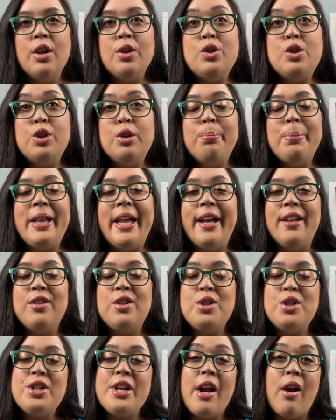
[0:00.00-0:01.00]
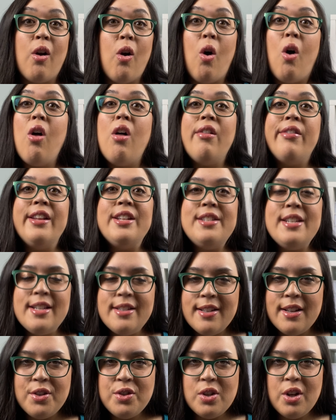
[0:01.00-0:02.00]
Do you plan to share all the
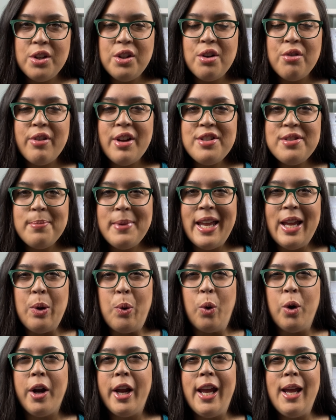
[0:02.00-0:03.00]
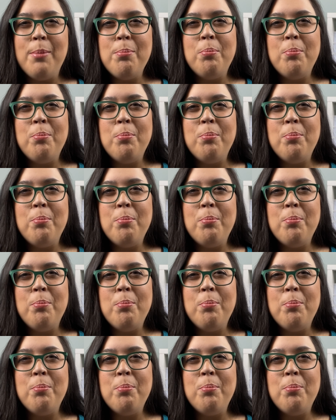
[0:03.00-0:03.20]
details on your resume or aim